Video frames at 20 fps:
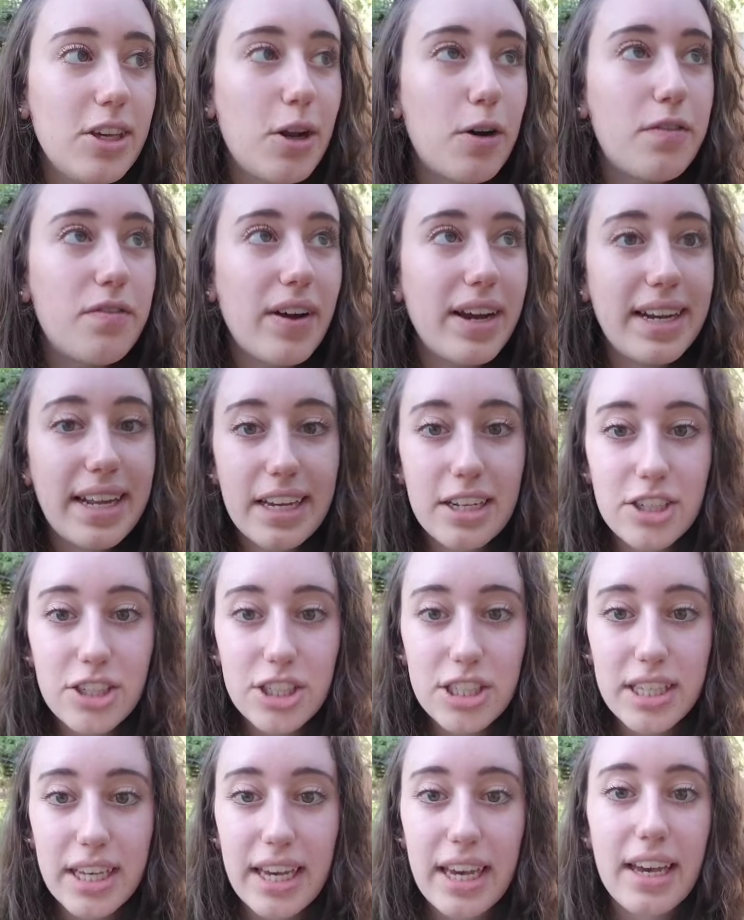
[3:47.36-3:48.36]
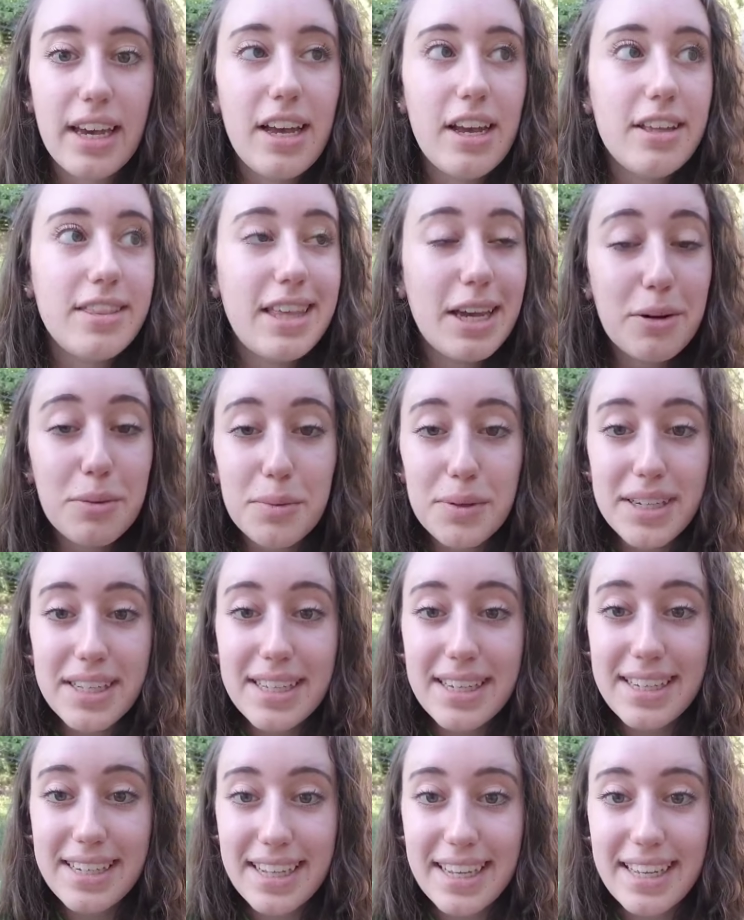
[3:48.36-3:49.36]
financially, they
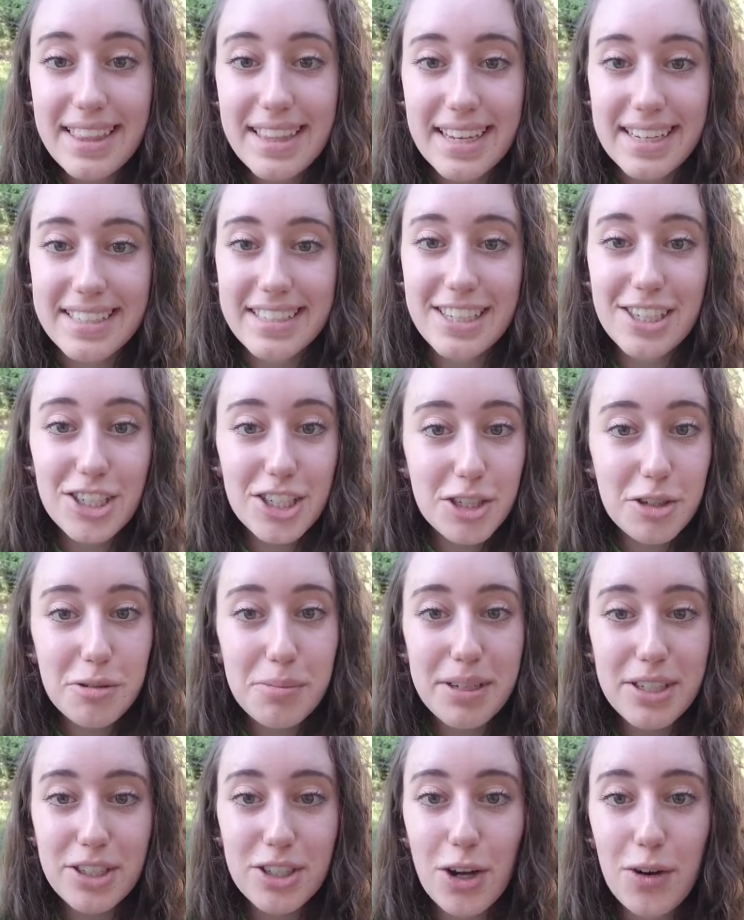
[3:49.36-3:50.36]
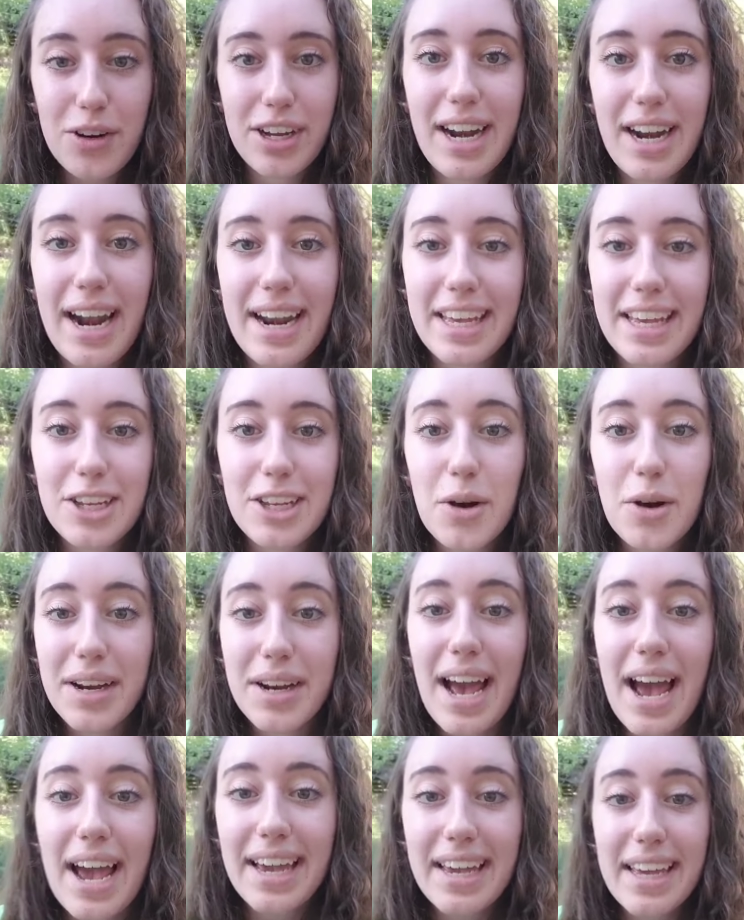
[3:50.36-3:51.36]
really need this, and she would be so good at it, and I can
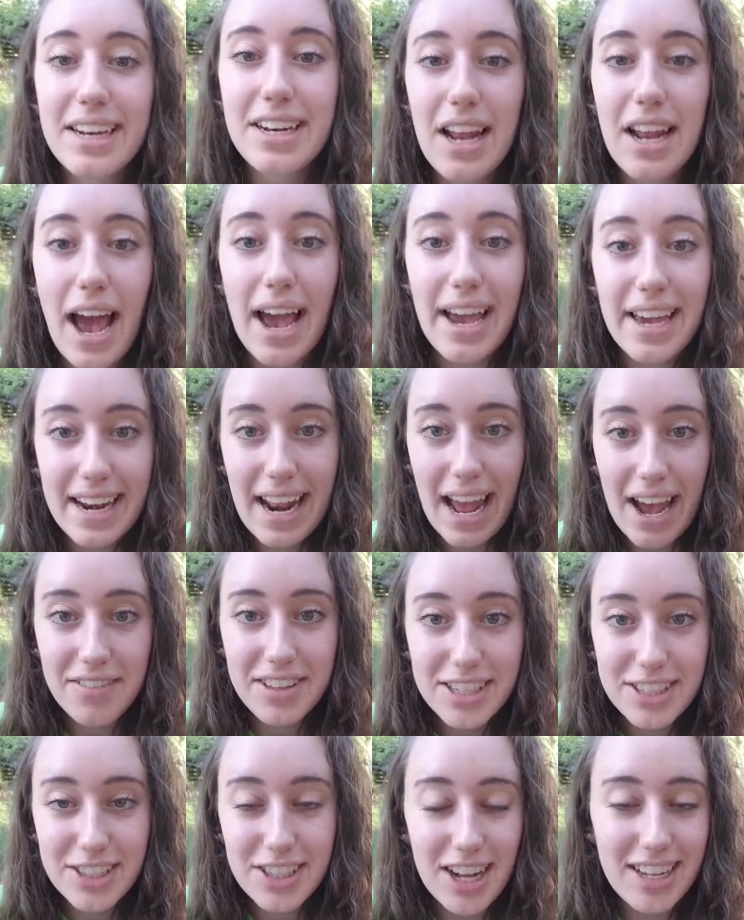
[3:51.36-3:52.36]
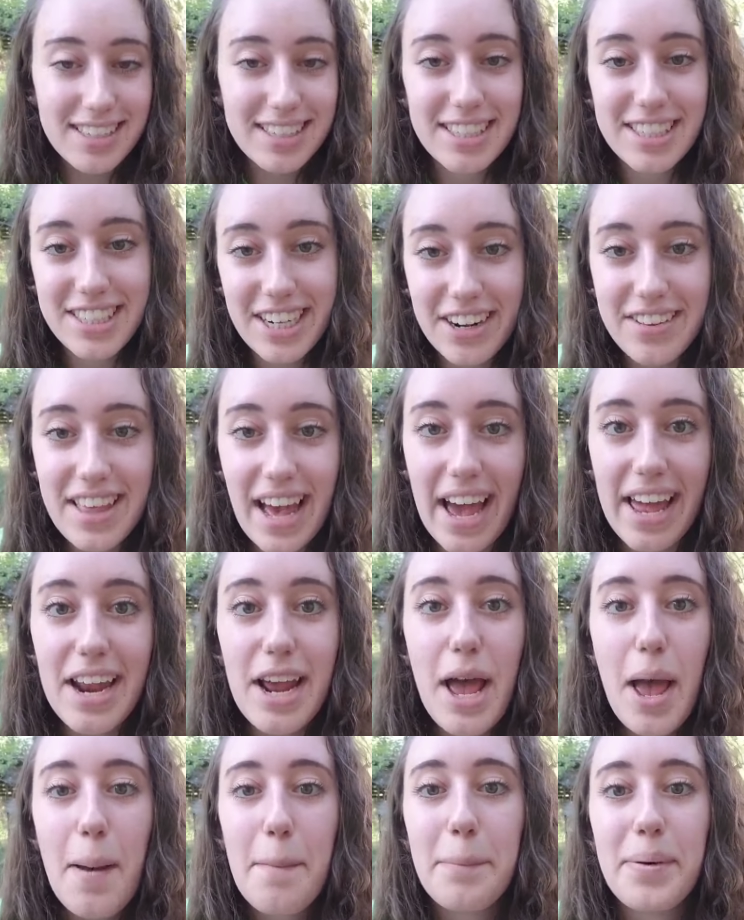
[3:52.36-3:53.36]
have these thoughts and share that,
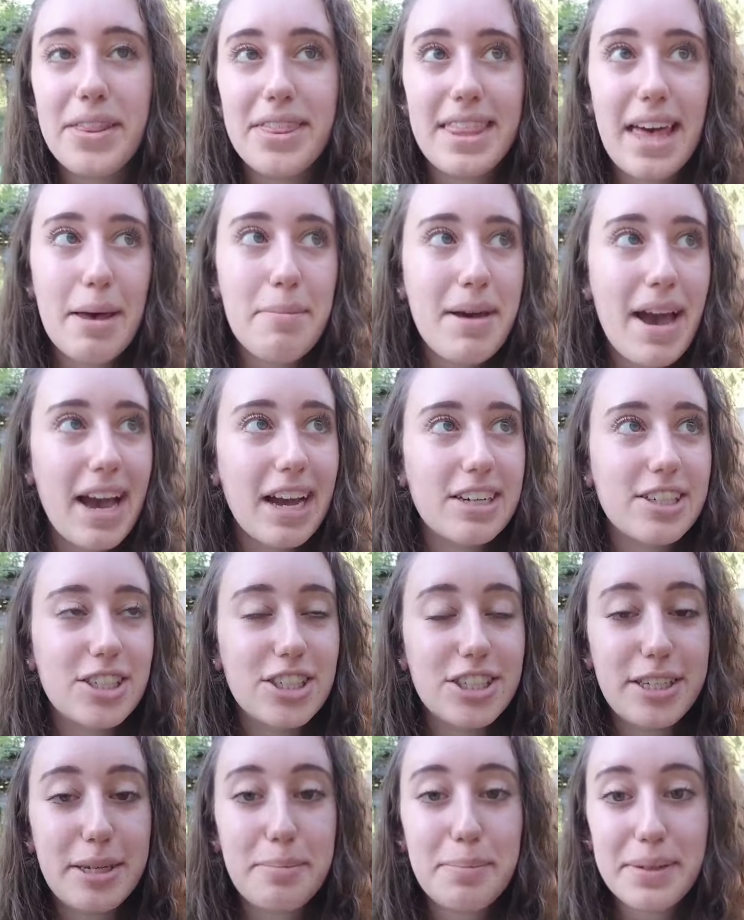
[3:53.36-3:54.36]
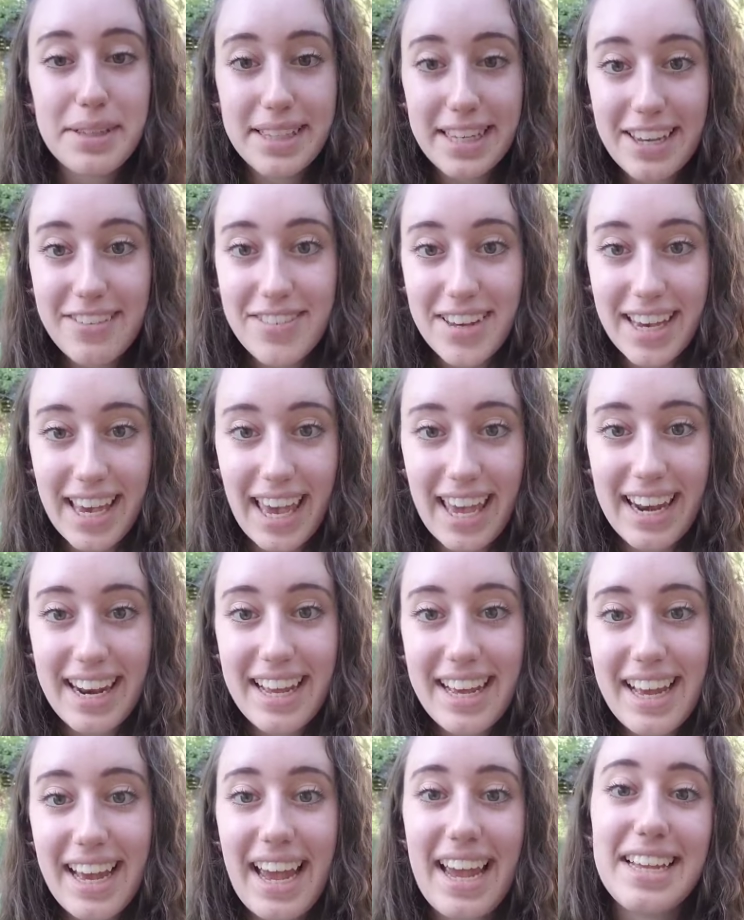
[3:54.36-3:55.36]
but them actually believing it
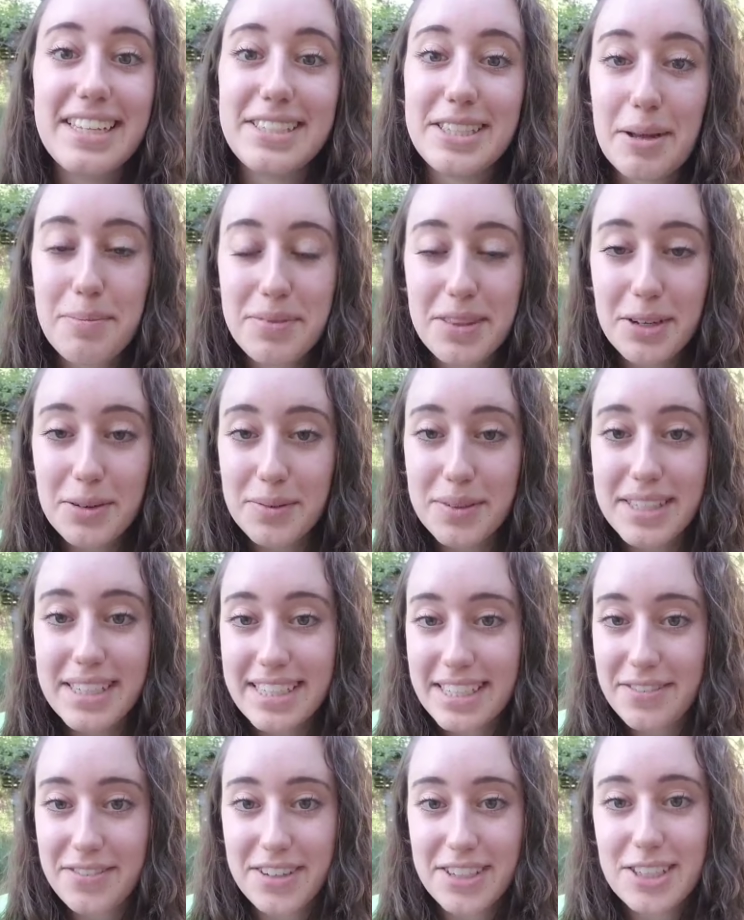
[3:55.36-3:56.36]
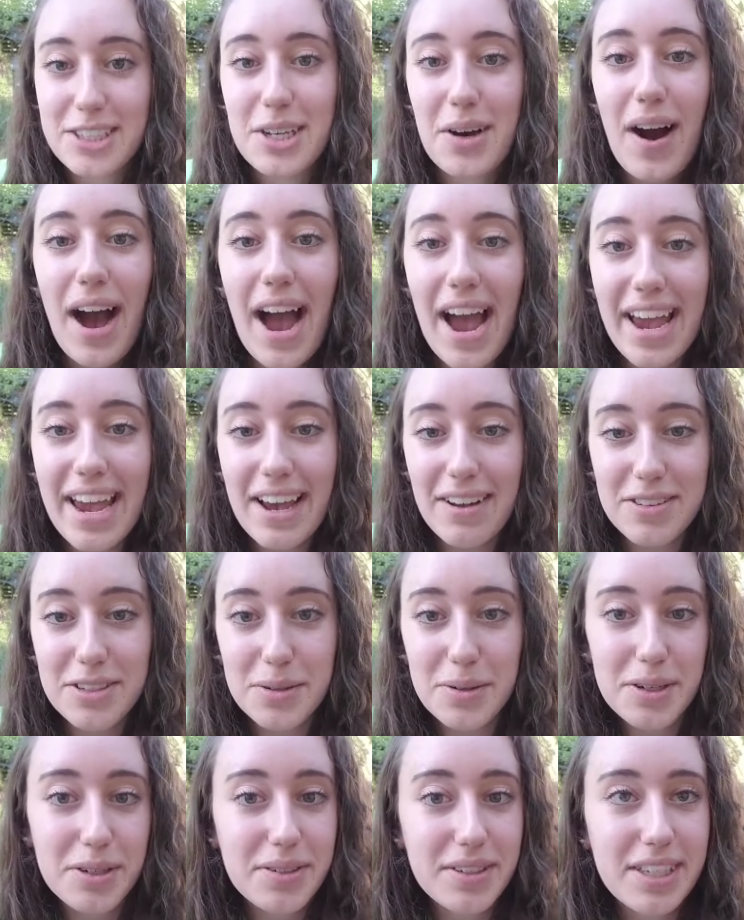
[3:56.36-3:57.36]
is something really different. So I have to
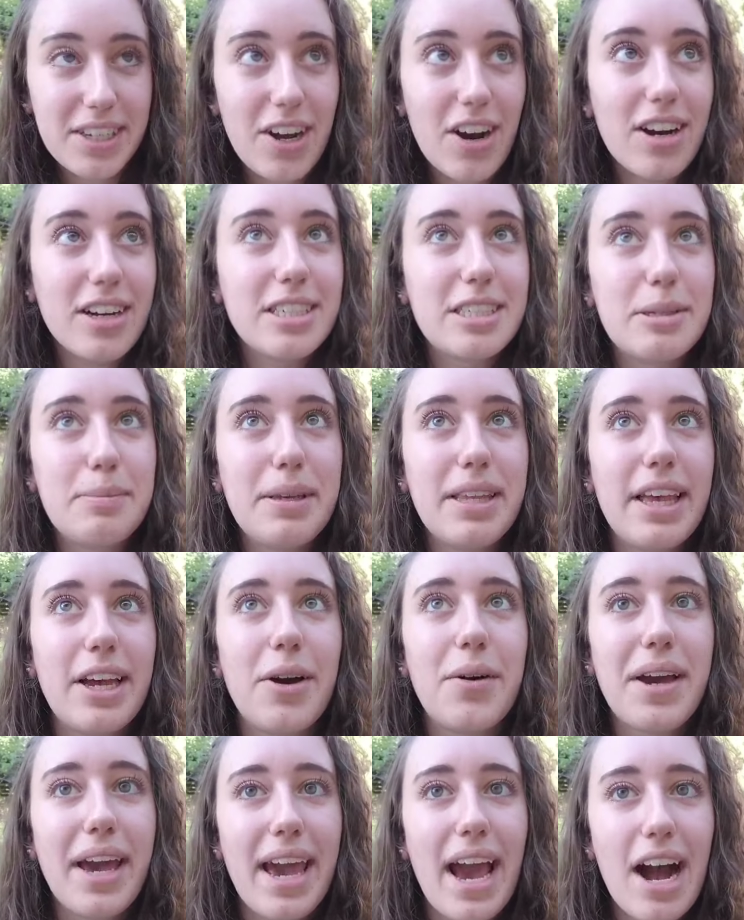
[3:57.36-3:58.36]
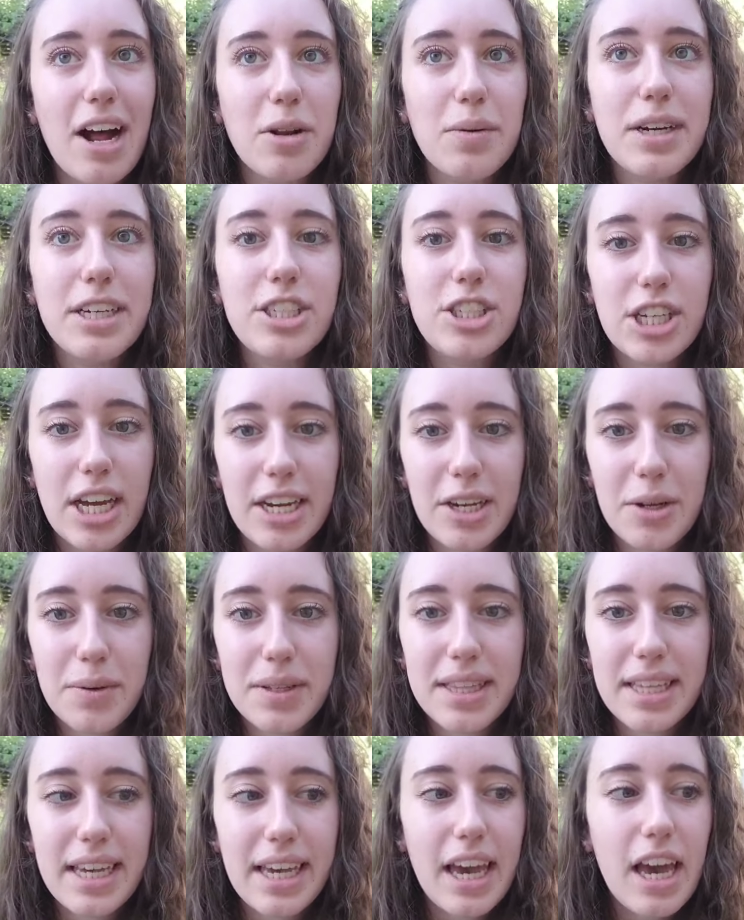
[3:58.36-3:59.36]
work really hard to be okay, how do I
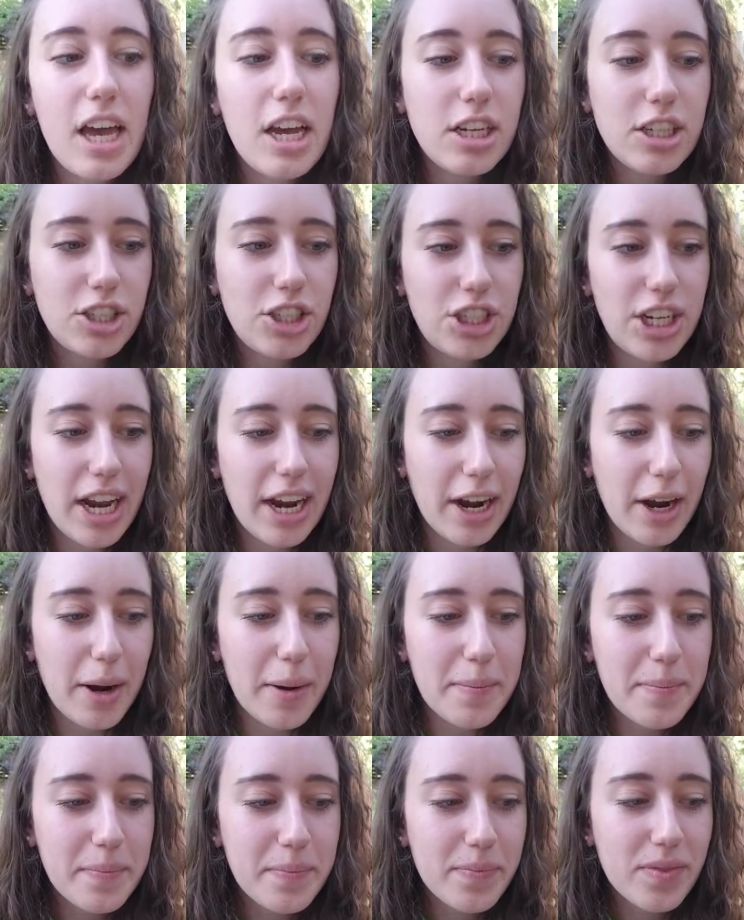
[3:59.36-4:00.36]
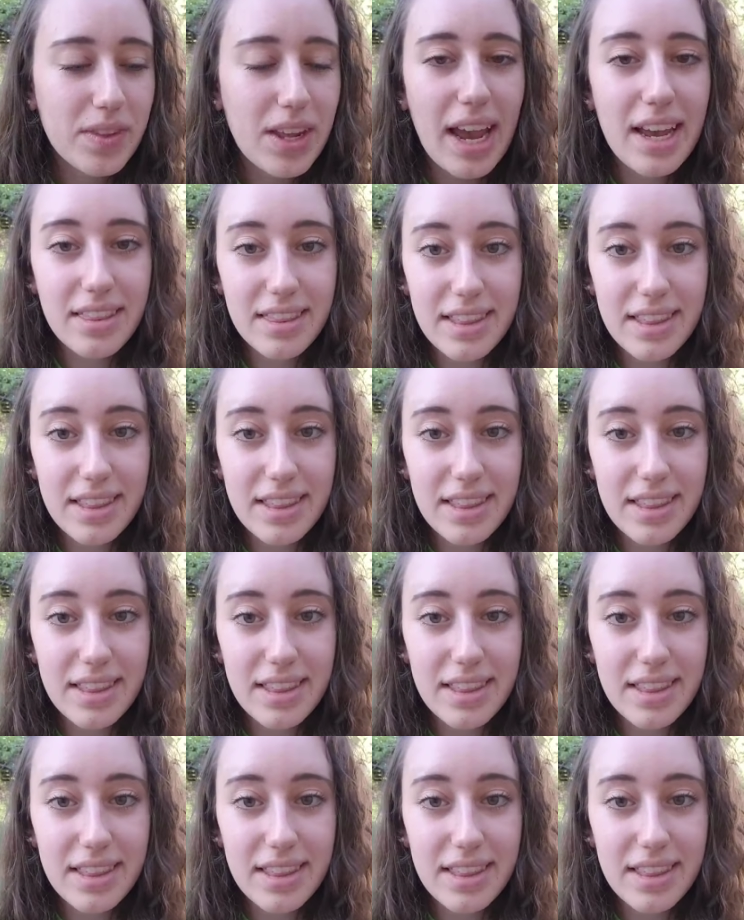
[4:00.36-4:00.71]
genuinely share and